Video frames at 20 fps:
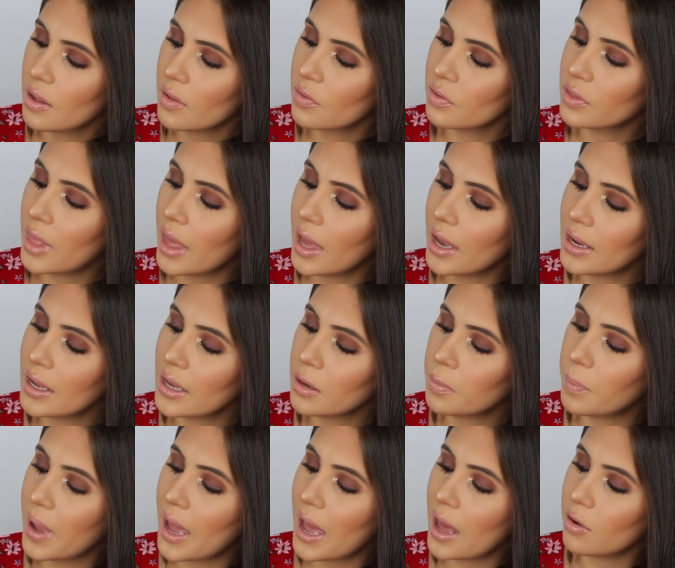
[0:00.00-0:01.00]
then
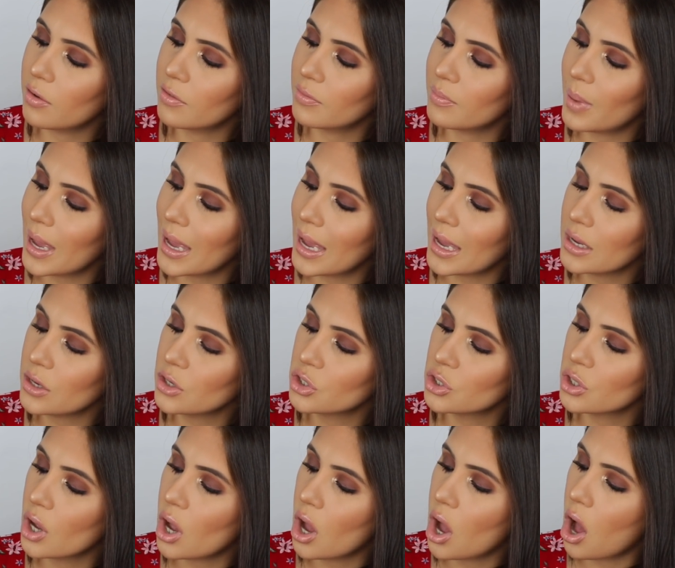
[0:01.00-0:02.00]
hit pan on
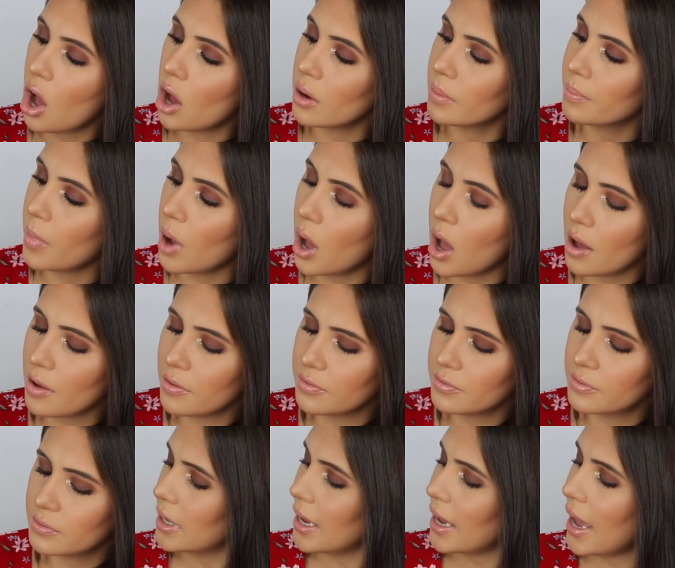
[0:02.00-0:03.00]
Beige, on Buff,
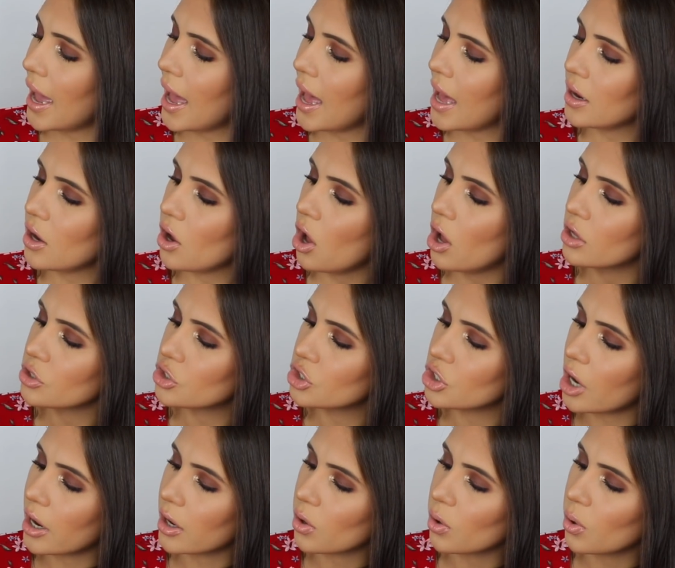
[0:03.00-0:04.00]
and on
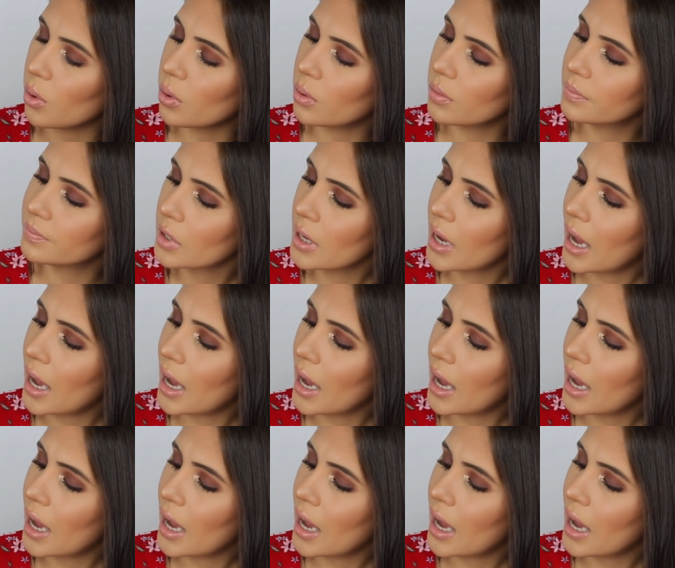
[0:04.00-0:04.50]
Charcoal.